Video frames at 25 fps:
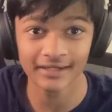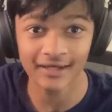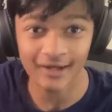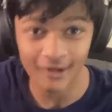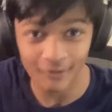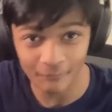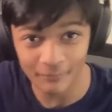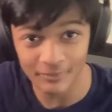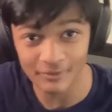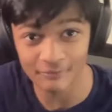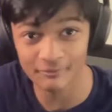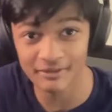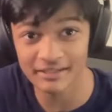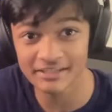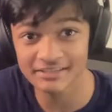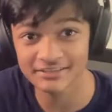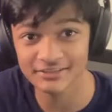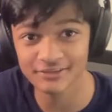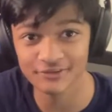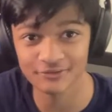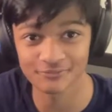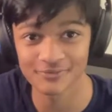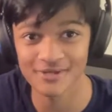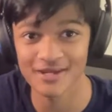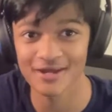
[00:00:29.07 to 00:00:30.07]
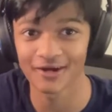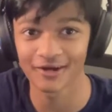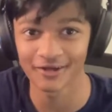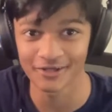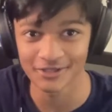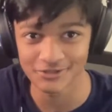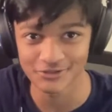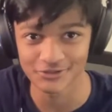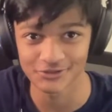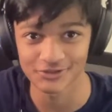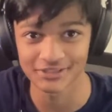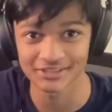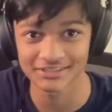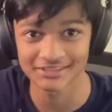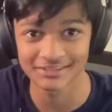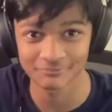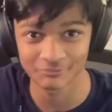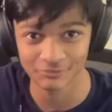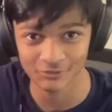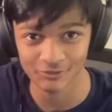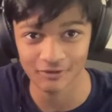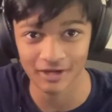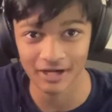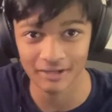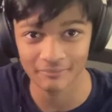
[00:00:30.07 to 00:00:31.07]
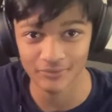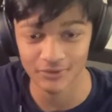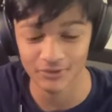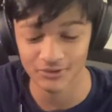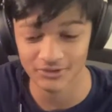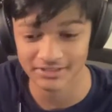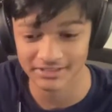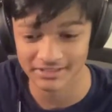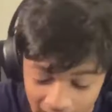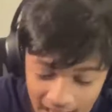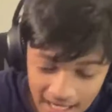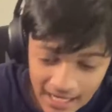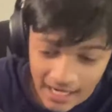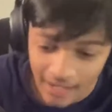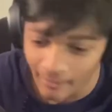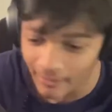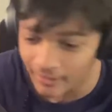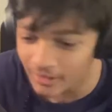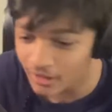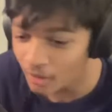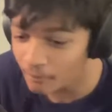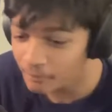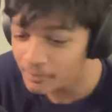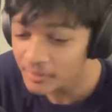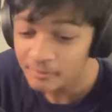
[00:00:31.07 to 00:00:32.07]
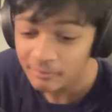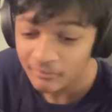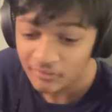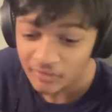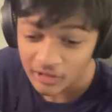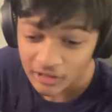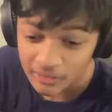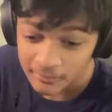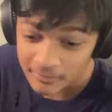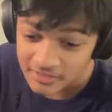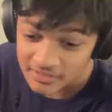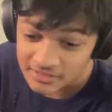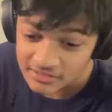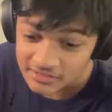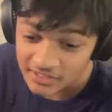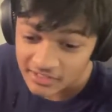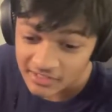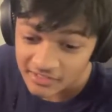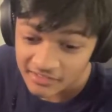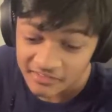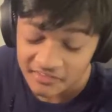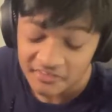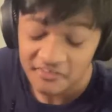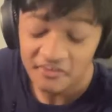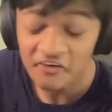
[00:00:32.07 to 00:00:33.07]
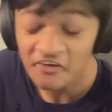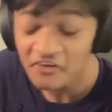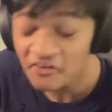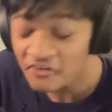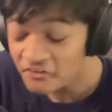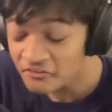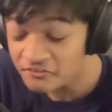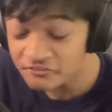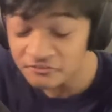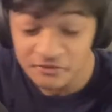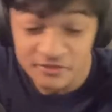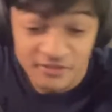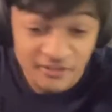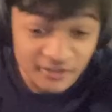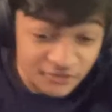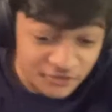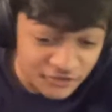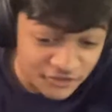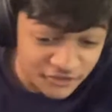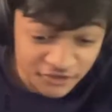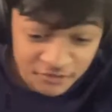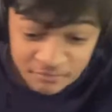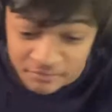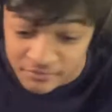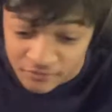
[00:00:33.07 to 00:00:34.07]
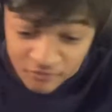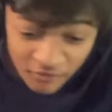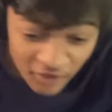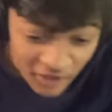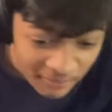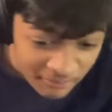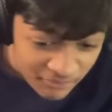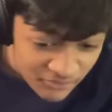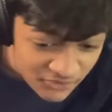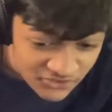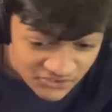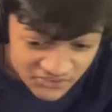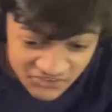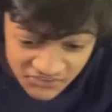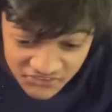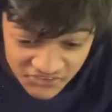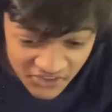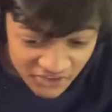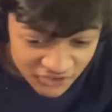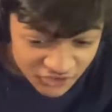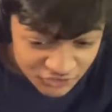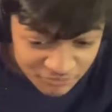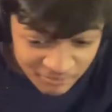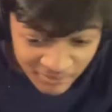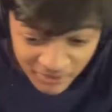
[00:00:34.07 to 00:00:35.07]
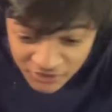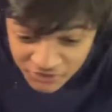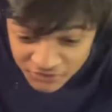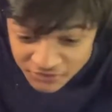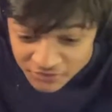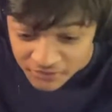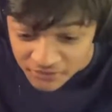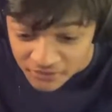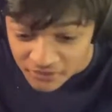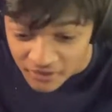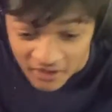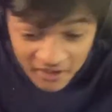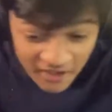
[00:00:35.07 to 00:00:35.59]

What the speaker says: We reached 300 subscribers. Now I know people are gonna be saying, "Oh, 300 subscribers, isn't that special?